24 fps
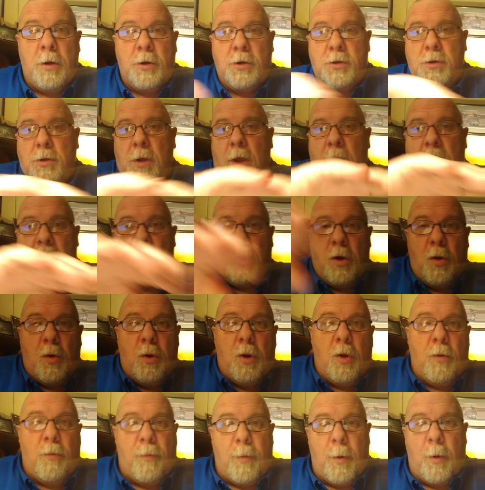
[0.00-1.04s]
It's like
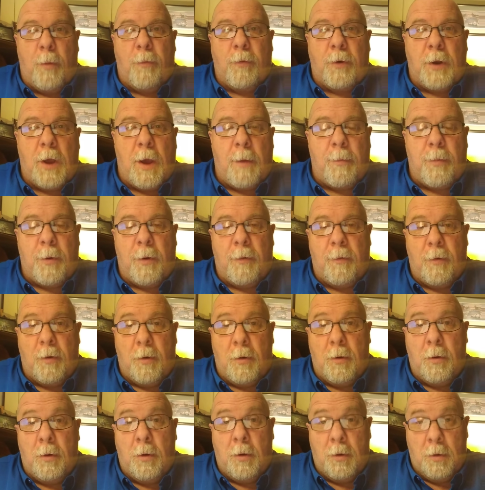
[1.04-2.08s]
going up over top of it.
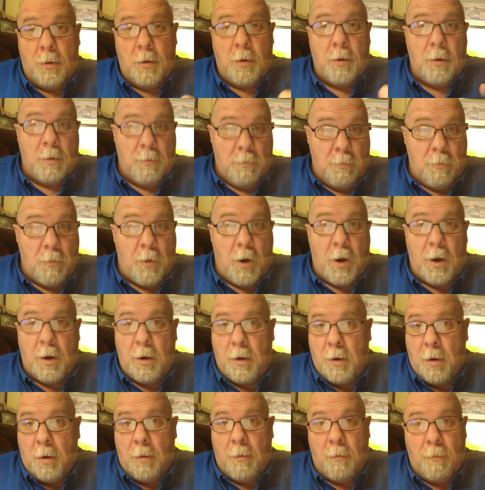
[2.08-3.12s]

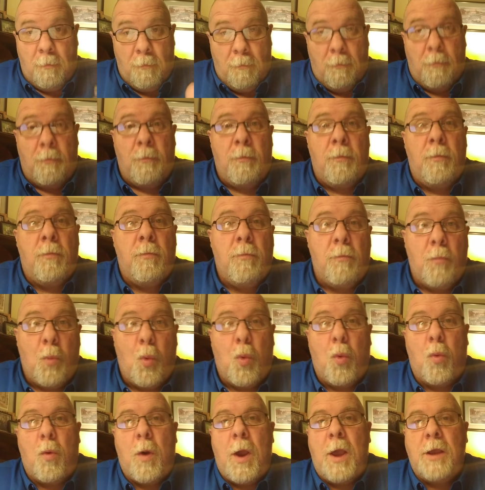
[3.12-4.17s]
Right down
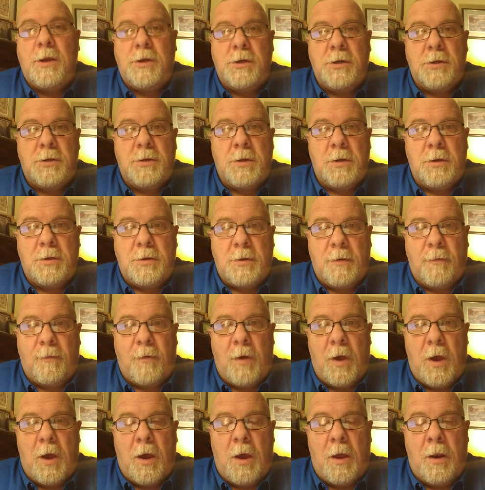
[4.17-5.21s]
full righteousness of
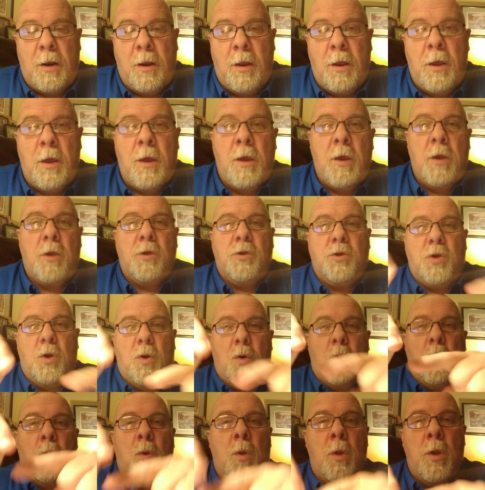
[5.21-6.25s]
God.
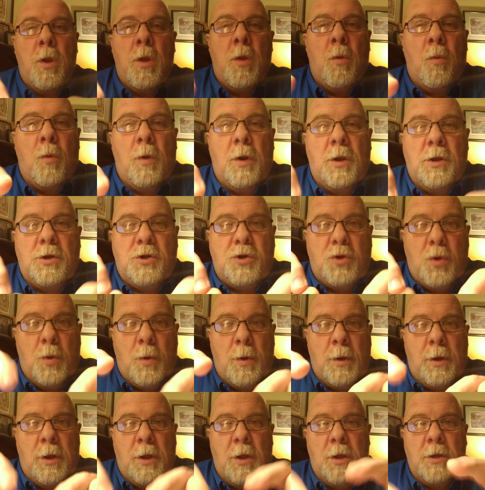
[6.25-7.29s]
So when it's
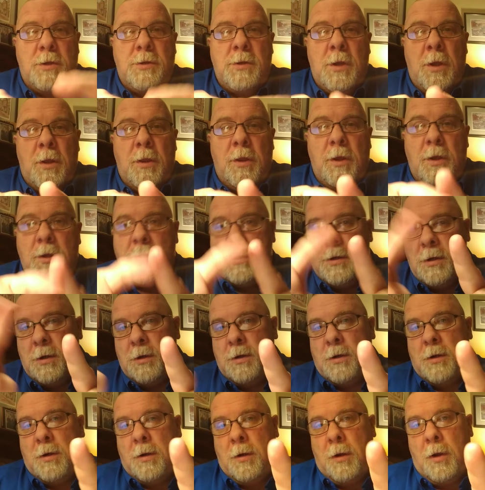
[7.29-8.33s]
doing this, this
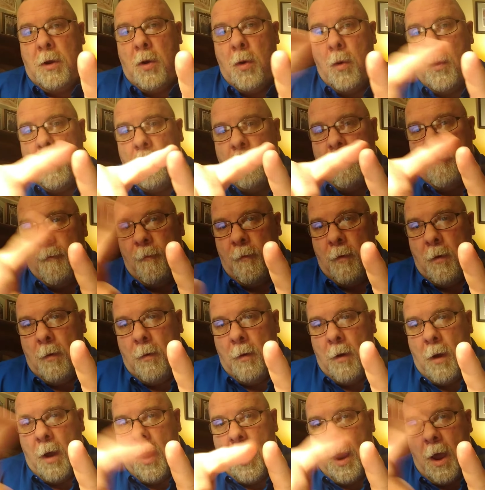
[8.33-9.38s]
is going
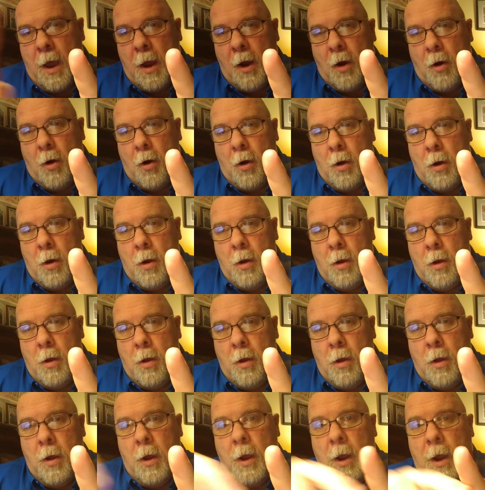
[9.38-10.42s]
higher.
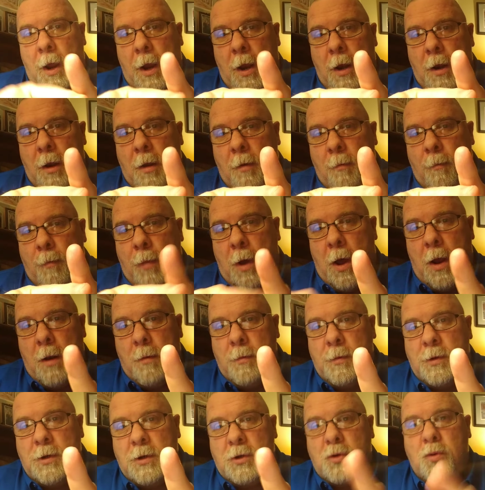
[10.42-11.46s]
And the
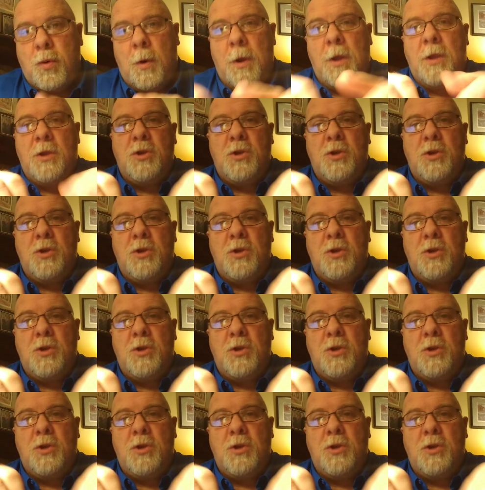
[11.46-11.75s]
bottom's this way.